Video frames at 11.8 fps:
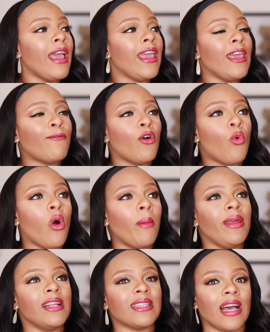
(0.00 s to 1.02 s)
even 1
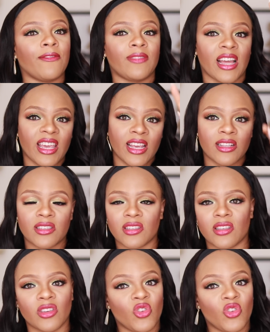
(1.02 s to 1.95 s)
minute after 8,